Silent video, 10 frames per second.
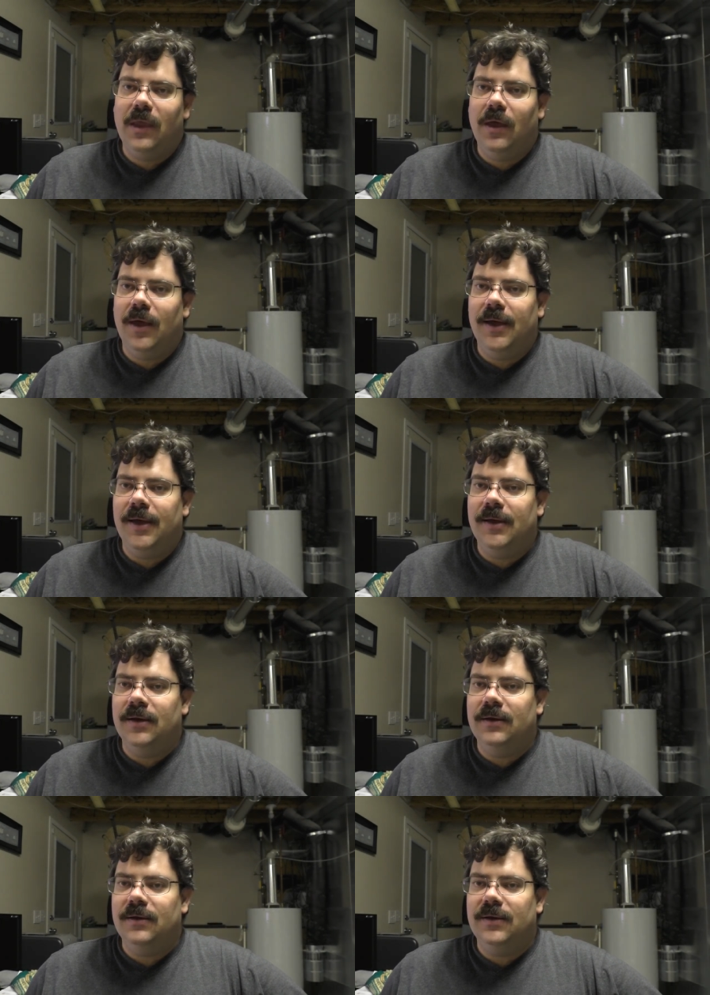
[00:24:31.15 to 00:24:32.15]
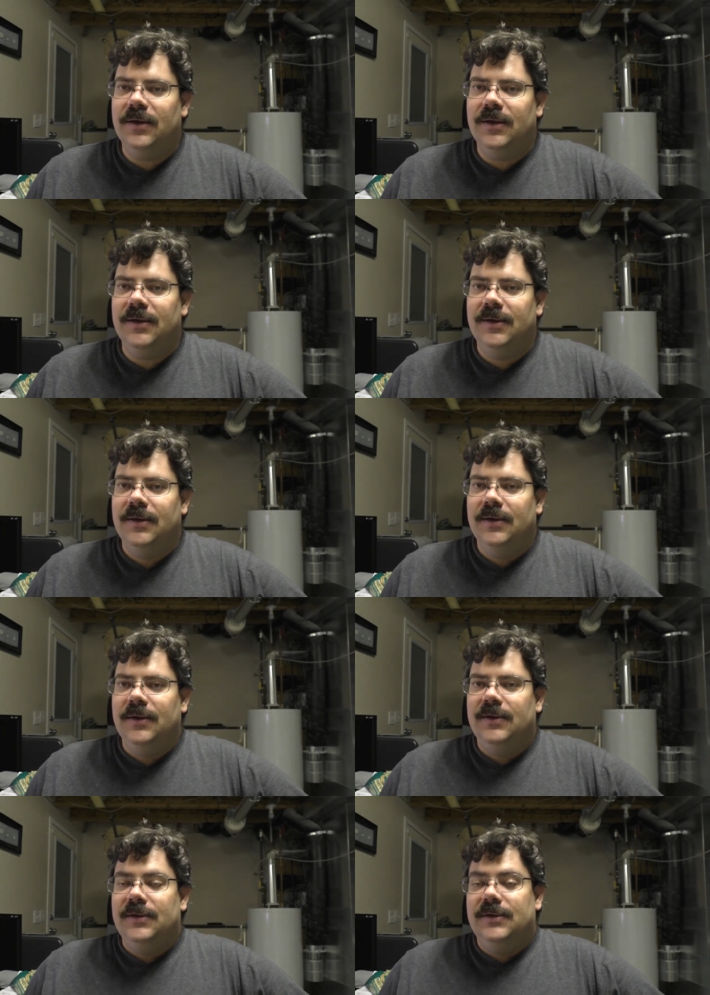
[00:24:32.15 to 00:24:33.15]
And, uh,
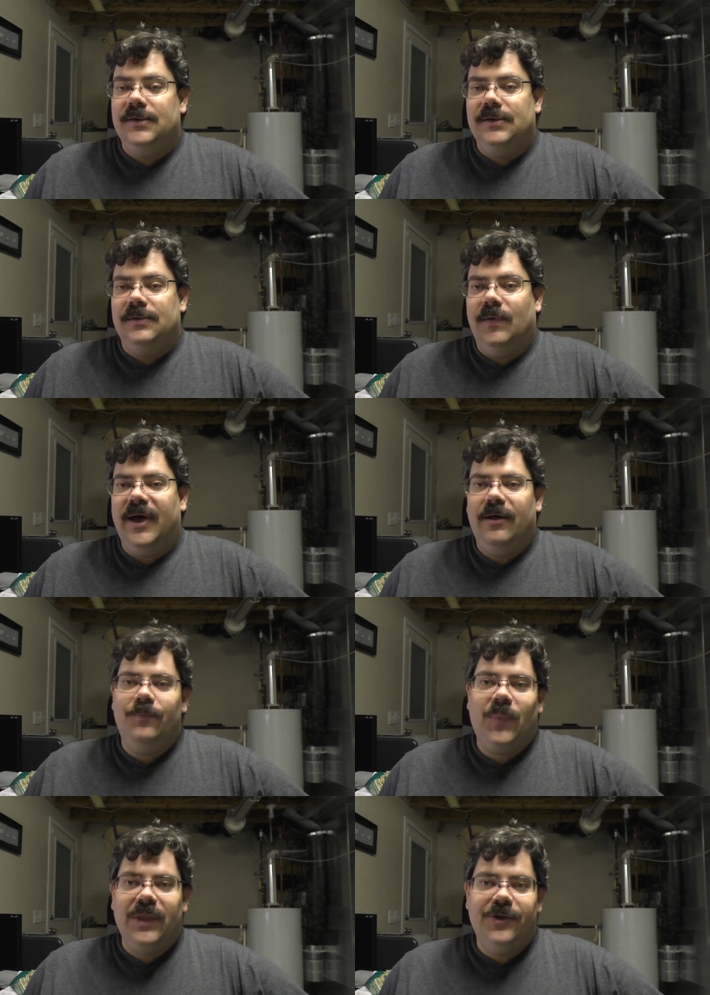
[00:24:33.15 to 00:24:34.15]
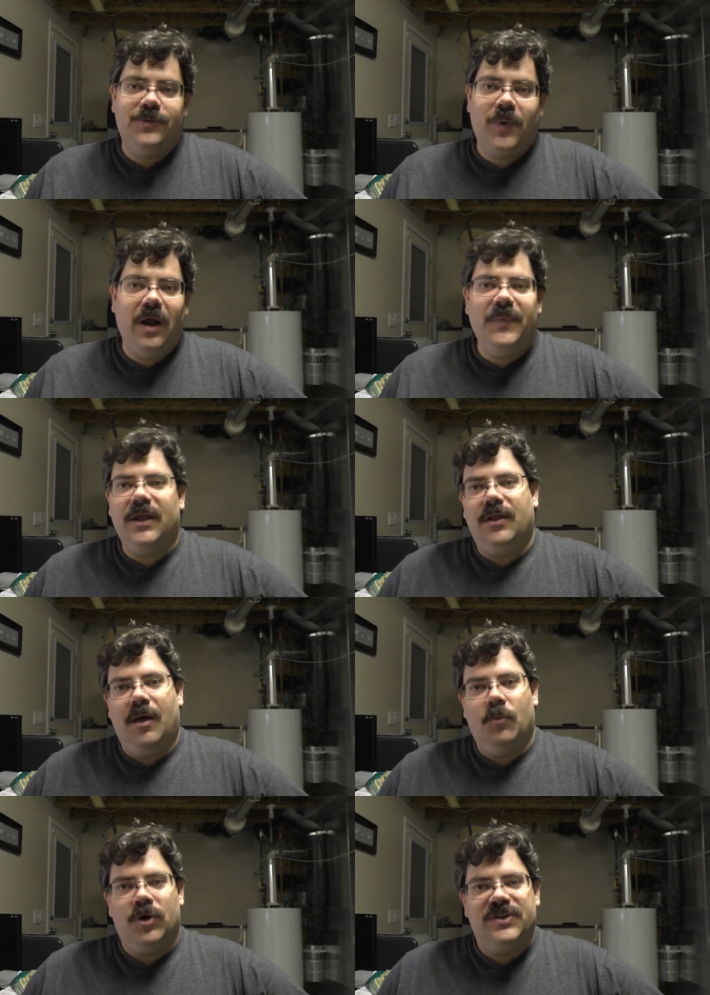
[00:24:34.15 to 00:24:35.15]
well, there's probably a
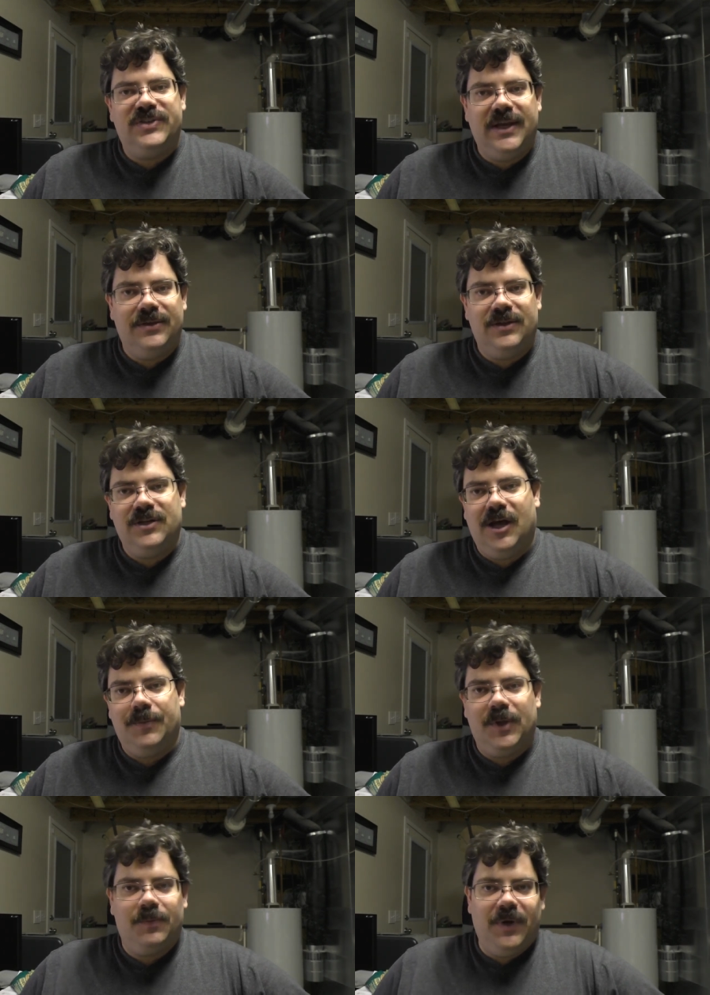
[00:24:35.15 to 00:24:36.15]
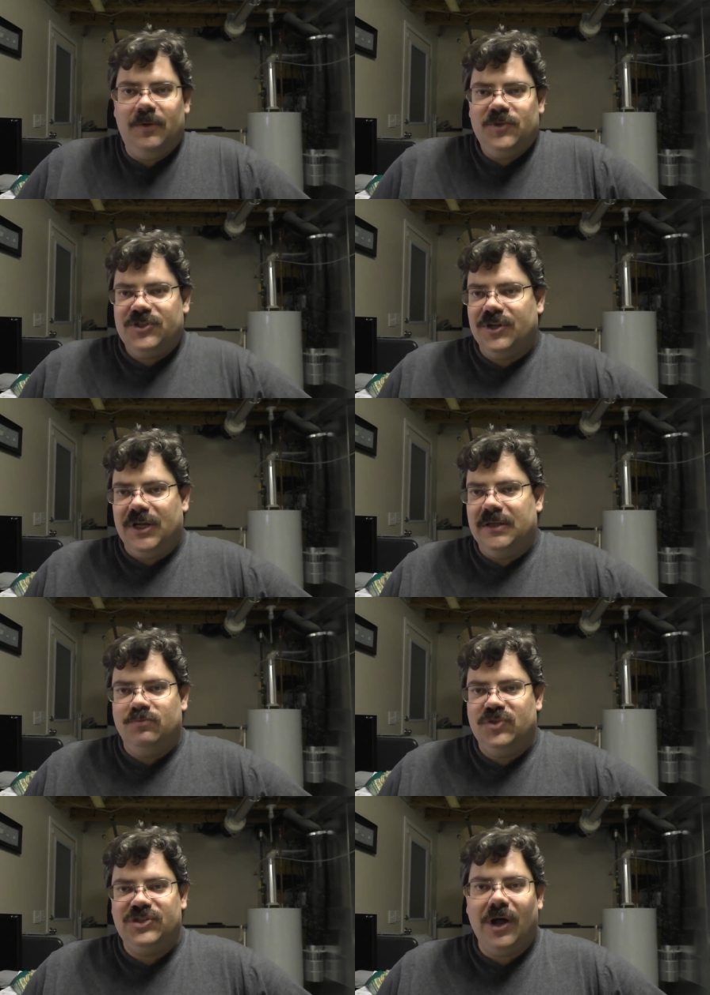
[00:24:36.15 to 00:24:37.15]
lot more to say on the topic, but I'm just going to
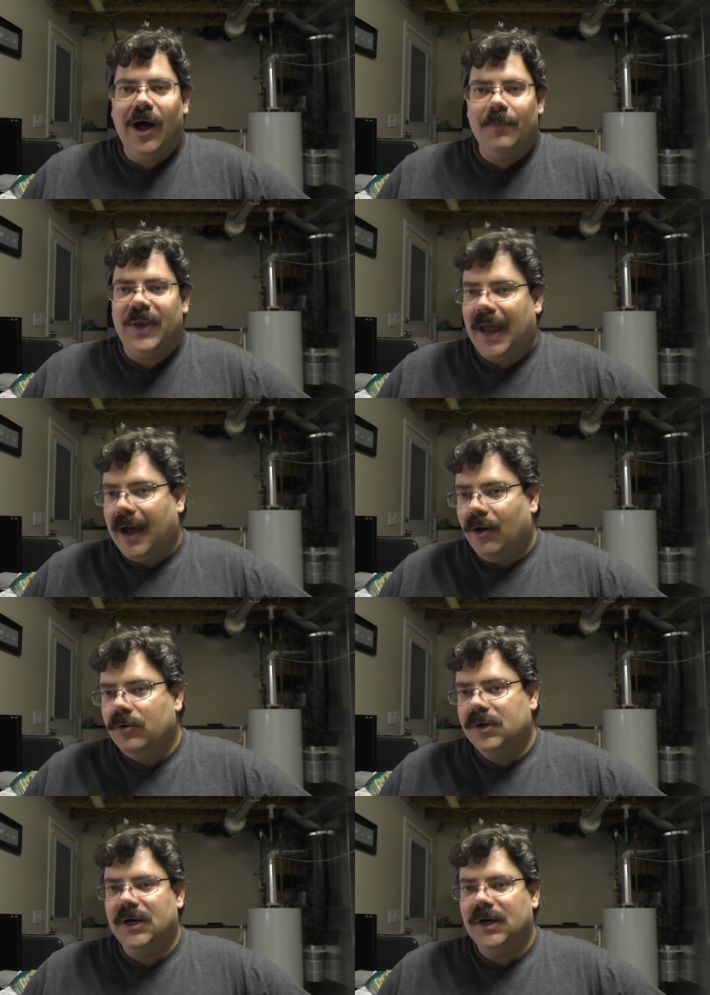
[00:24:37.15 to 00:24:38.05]
stop now.